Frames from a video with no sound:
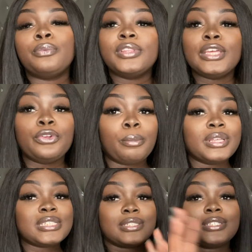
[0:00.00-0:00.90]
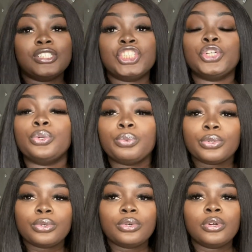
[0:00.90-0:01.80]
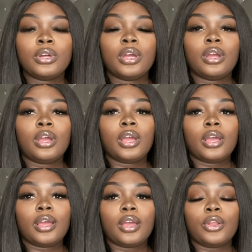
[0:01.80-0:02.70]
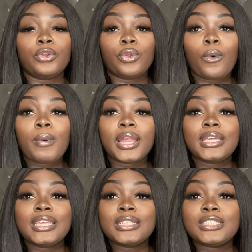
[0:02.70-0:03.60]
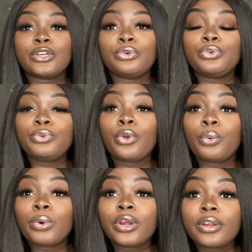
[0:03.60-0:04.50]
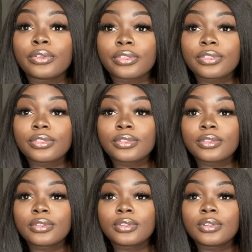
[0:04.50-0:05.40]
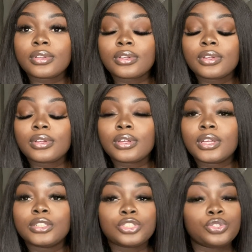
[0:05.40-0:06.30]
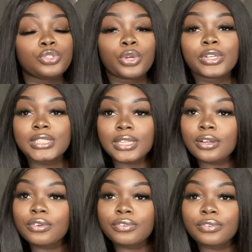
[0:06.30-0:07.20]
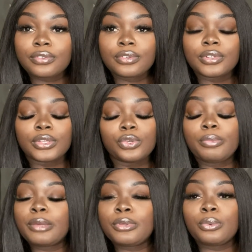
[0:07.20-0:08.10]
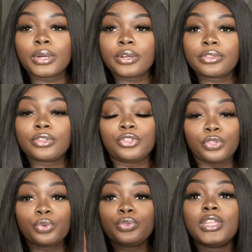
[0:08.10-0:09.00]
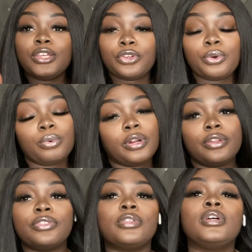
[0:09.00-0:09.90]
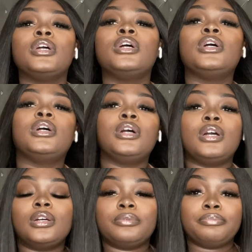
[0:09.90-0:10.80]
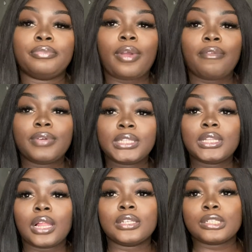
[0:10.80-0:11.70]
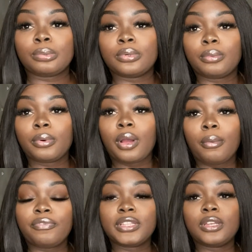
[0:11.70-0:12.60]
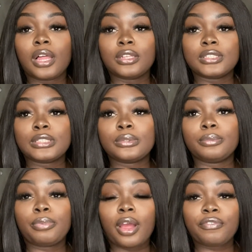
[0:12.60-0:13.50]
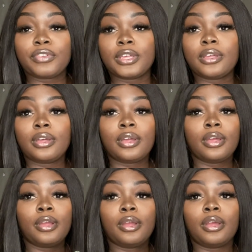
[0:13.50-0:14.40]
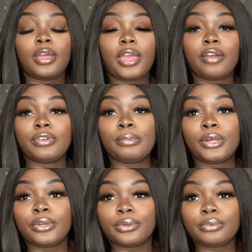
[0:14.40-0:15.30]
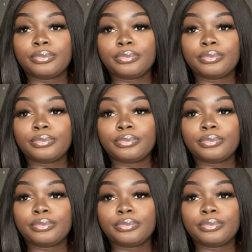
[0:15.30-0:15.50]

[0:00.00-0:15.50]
within your business in general, nobody can tell you your worth. To yourself, you may be worth, you think you're worth $50 or $50 profit every bundle.